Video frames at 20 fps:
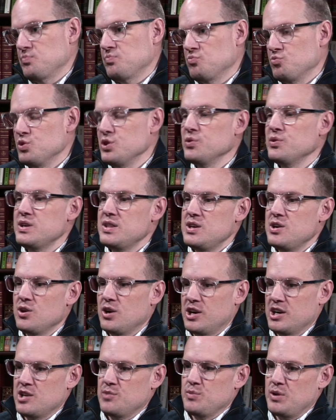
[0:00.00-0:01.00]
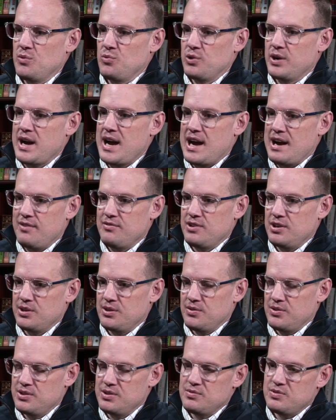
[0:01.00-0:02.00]
really the argument we're having,
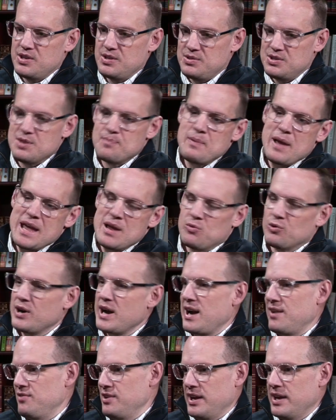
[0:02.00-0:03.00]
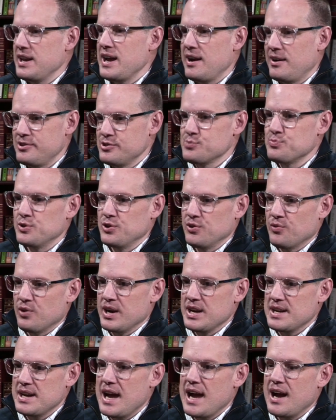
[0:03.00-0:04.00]
or the debate we're having in Harrisburg
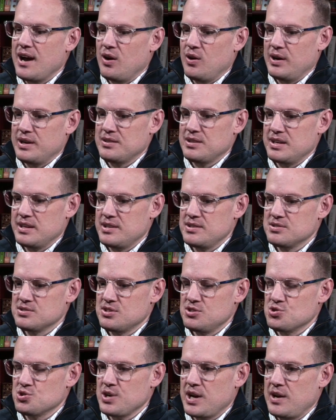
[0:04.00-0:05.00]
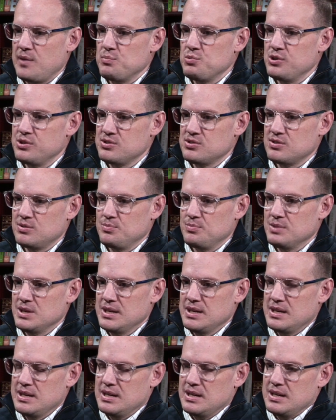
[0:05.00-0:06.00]
right now, I think, is to try to put some
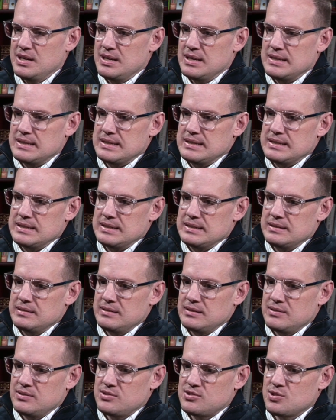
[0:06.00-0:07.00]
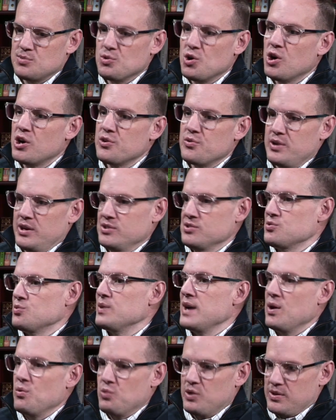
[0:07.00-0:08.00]
guardrails
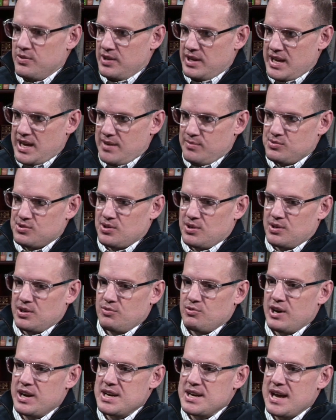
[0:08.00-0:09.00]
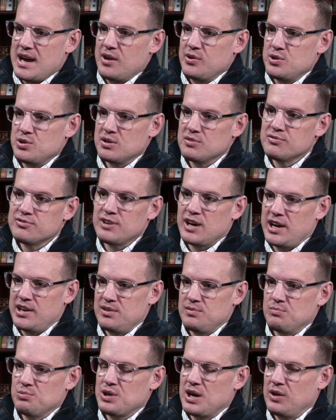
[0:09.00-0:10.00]
around where the games are. Right now, you can find
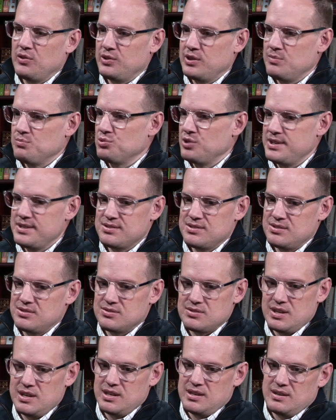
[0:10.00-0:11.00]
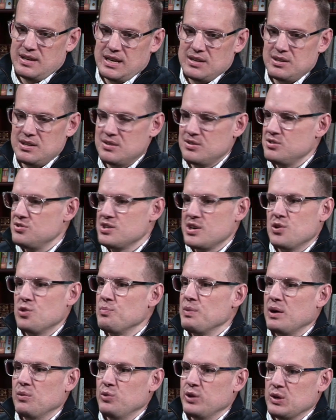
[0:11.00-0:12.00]
them probably in places that I think the general
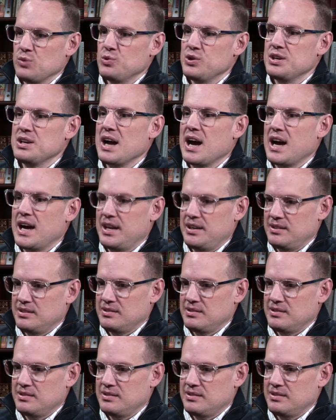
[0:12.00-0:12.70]
public would not